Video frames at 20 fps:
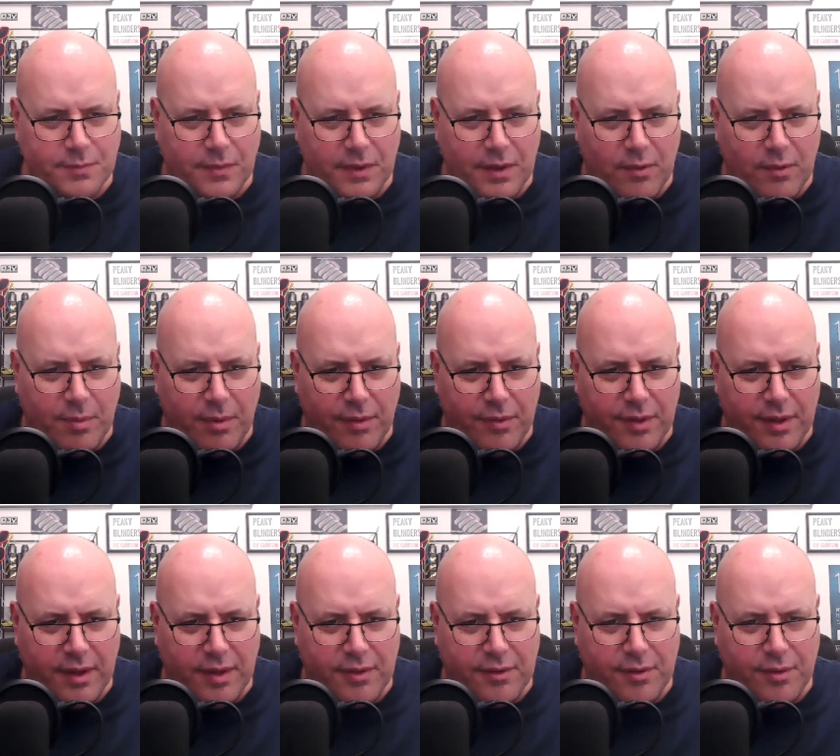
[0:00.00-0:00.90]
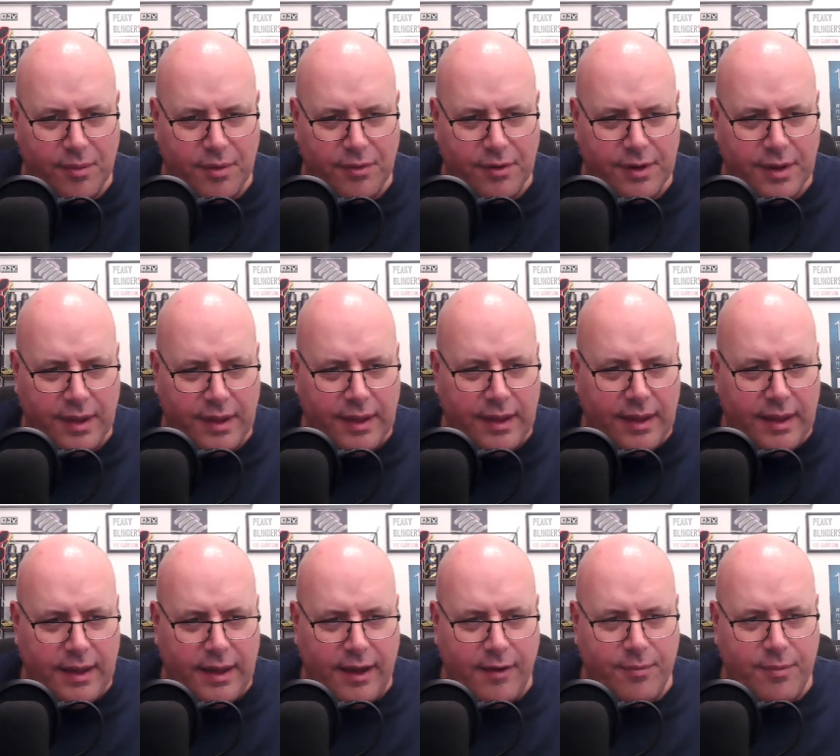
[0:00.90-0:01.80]
Yeah, we're both together, not married.
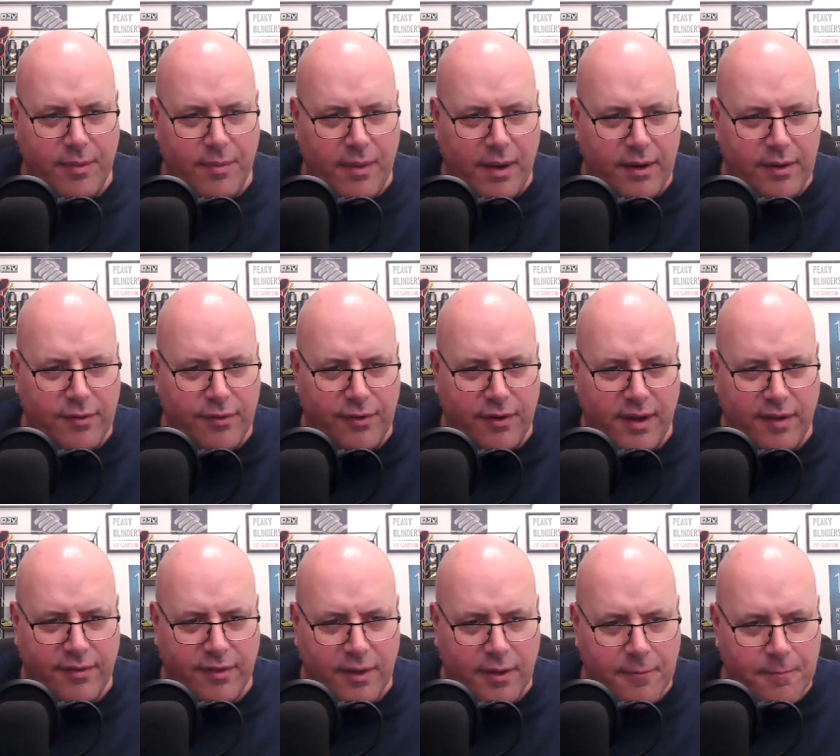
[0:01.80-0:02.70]
I've been married forever.